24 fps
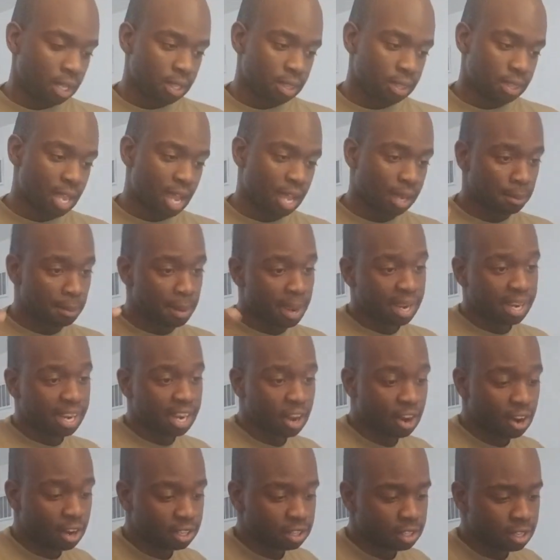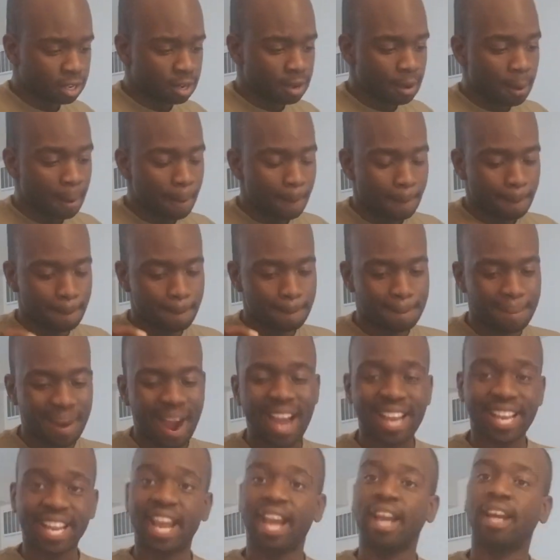now, the main character,
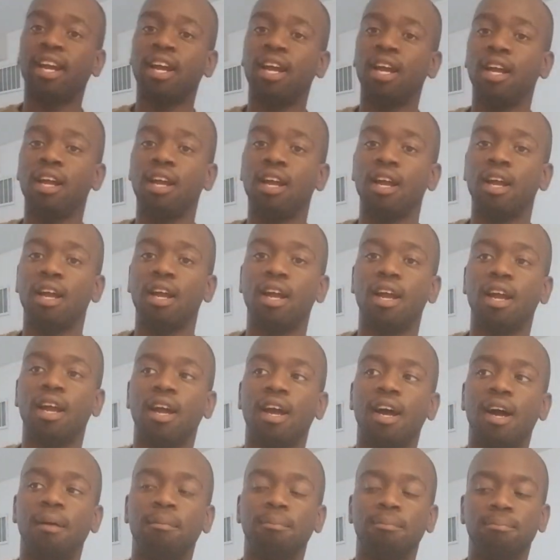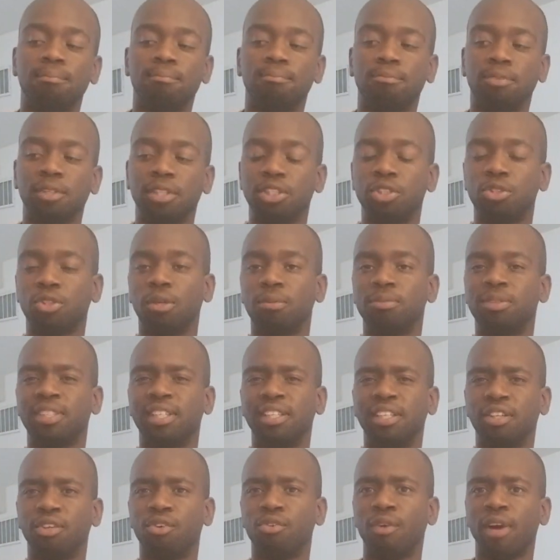Bayek, I'm pretty sure I'm
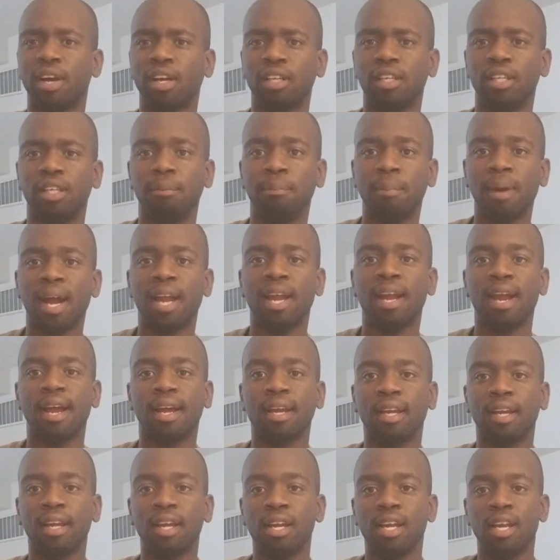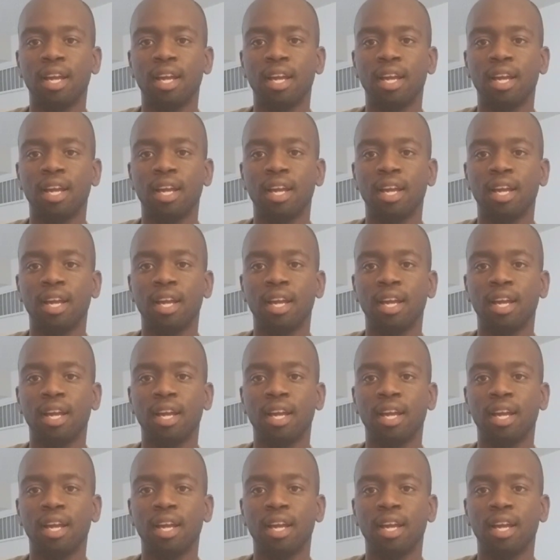saying it correctly, Bayek,